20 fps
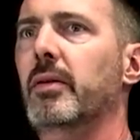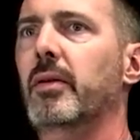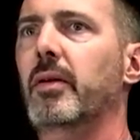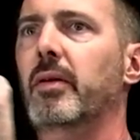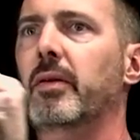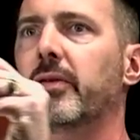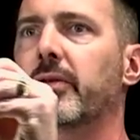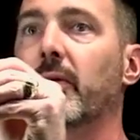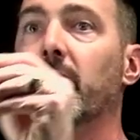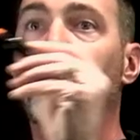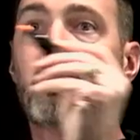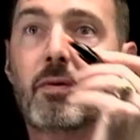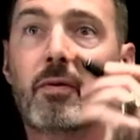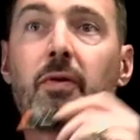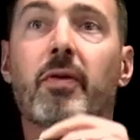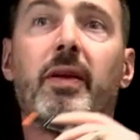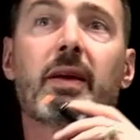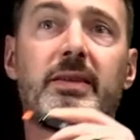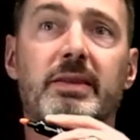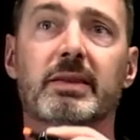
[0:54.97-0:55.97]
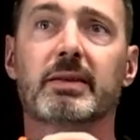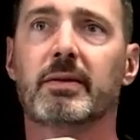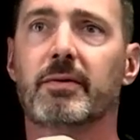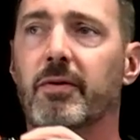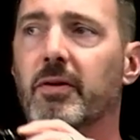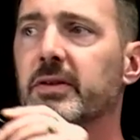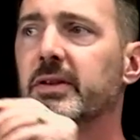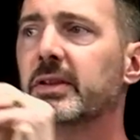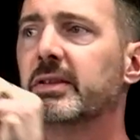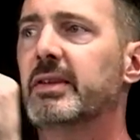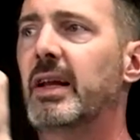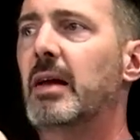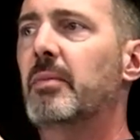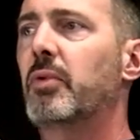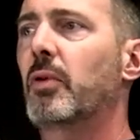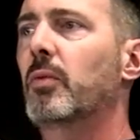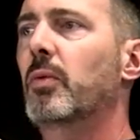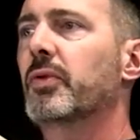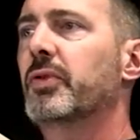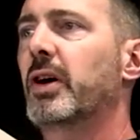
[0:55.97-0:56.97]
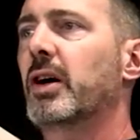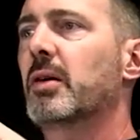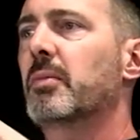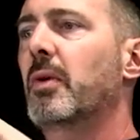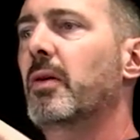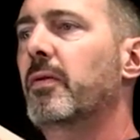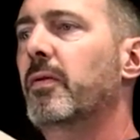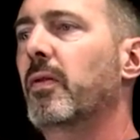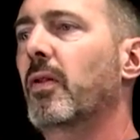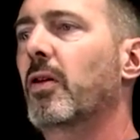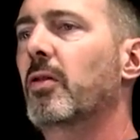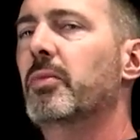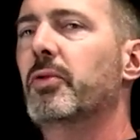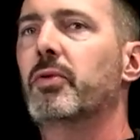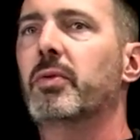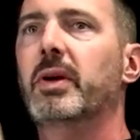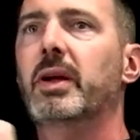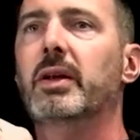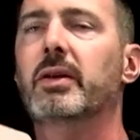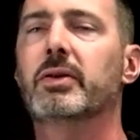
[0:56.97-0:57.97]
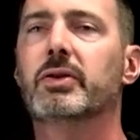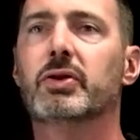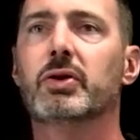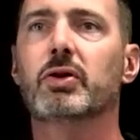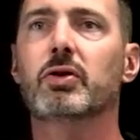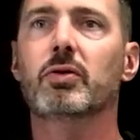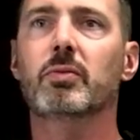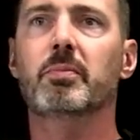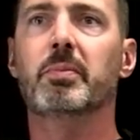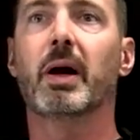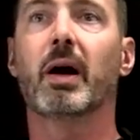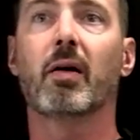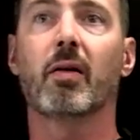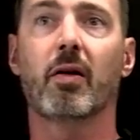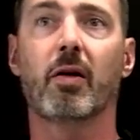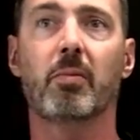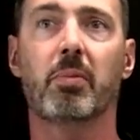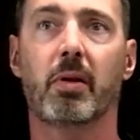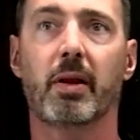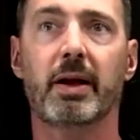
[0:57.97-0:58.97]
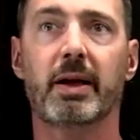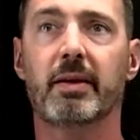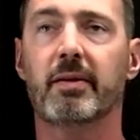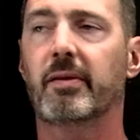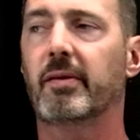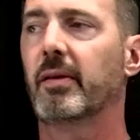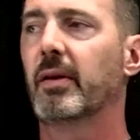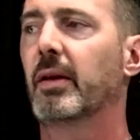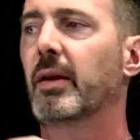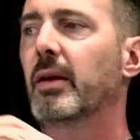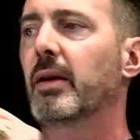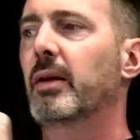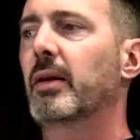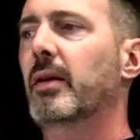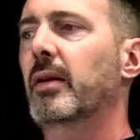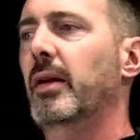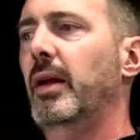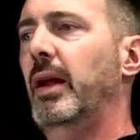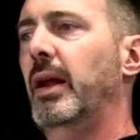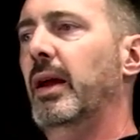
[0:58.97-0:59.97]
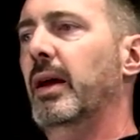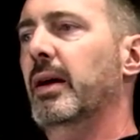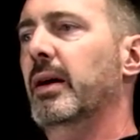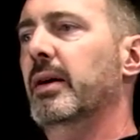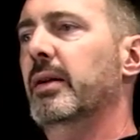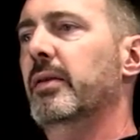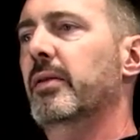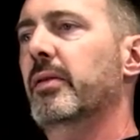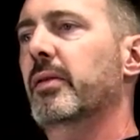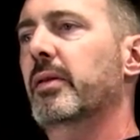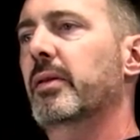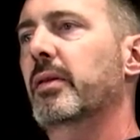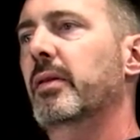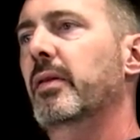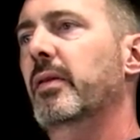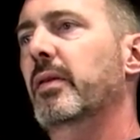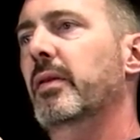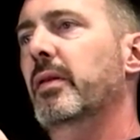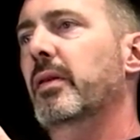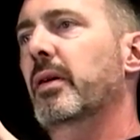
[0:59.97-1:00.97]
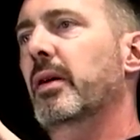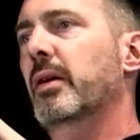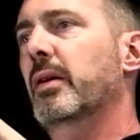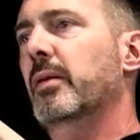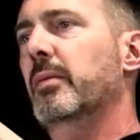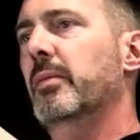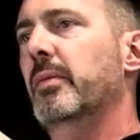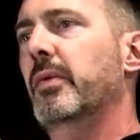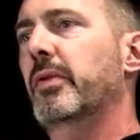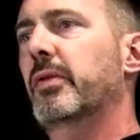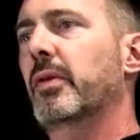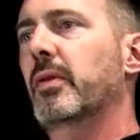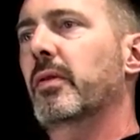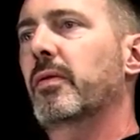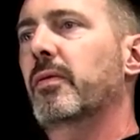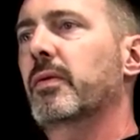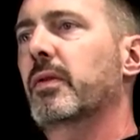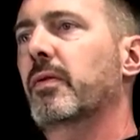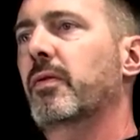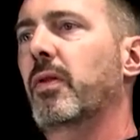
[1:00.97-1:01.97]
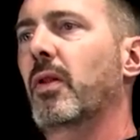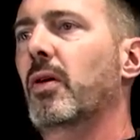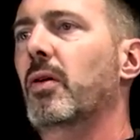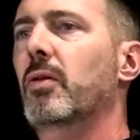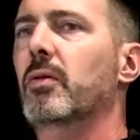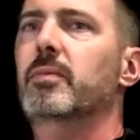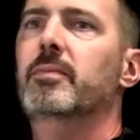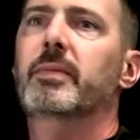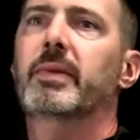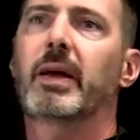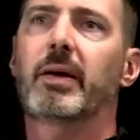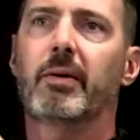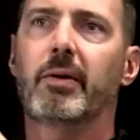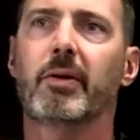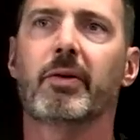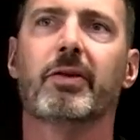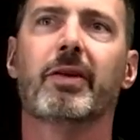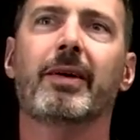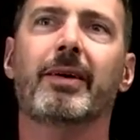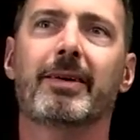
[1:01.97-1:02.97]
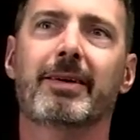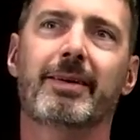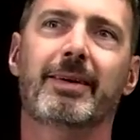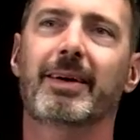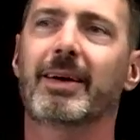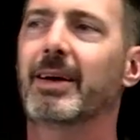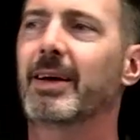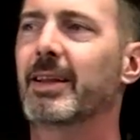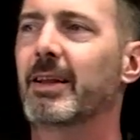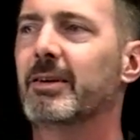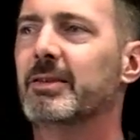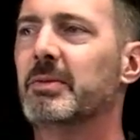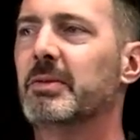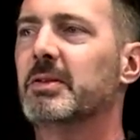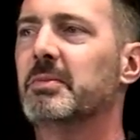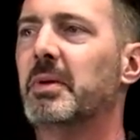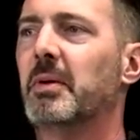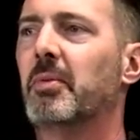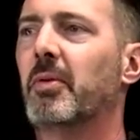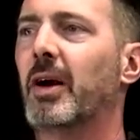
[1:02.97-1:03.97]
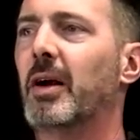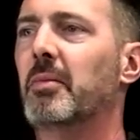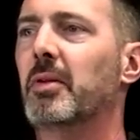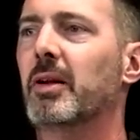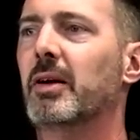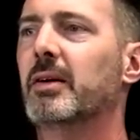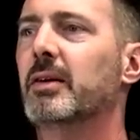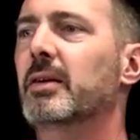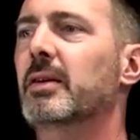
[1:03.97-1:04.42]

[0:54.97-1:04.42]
so for this first example, we'll talk about flow between two parallel plates. And so the flow, that's supposed to be a parabola.